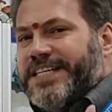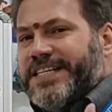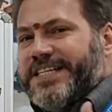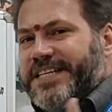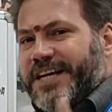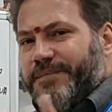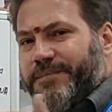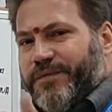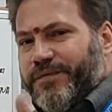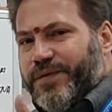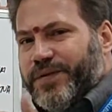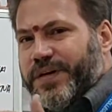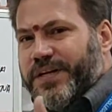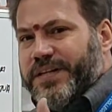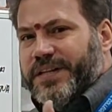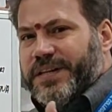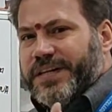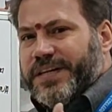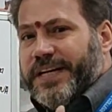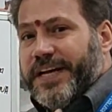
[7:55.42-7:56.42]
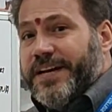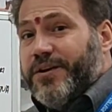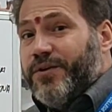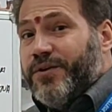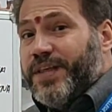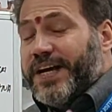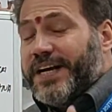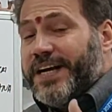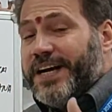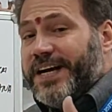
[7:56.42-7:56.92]
a step further into
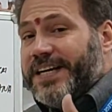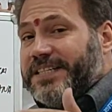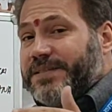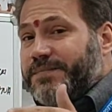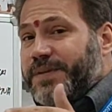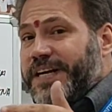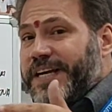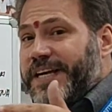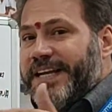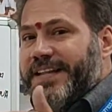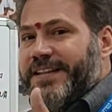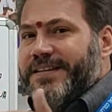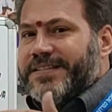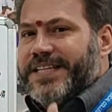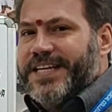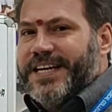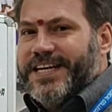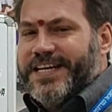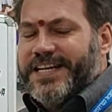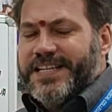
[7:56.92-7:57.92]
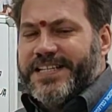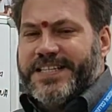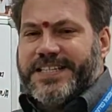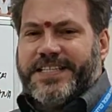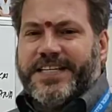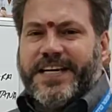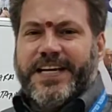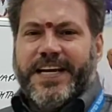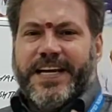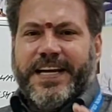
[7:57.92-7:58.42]
the karma
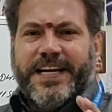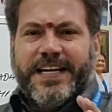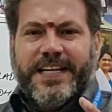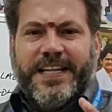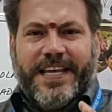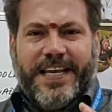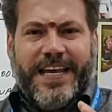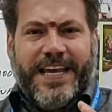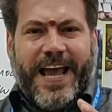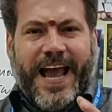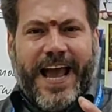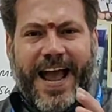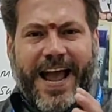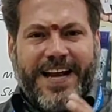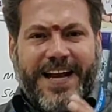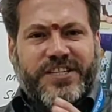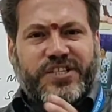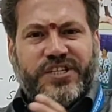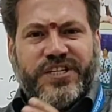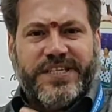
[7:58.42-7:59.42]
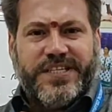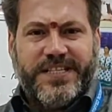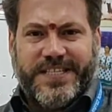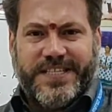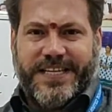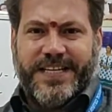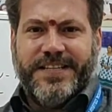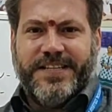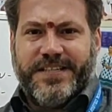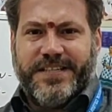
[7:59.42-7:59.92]
indriyas, the action
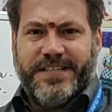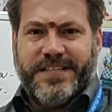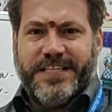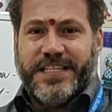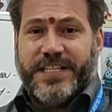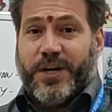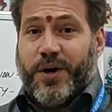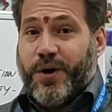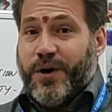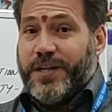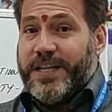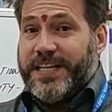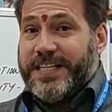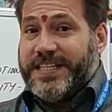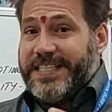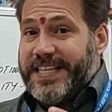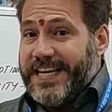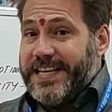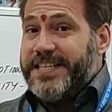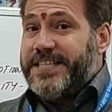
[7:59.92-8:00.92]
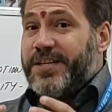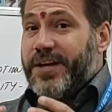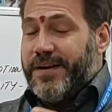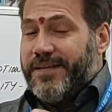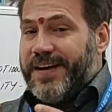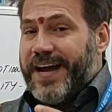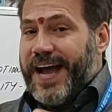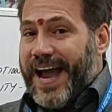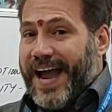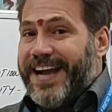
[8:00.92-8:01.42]
senses or the sense
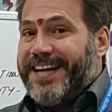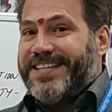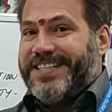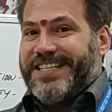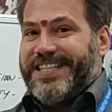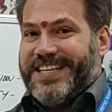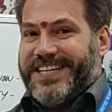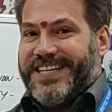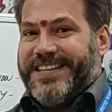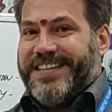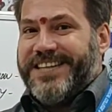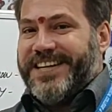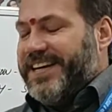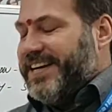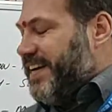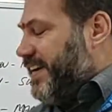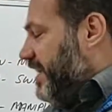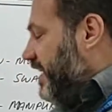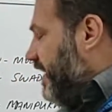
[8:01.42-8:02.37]
of action,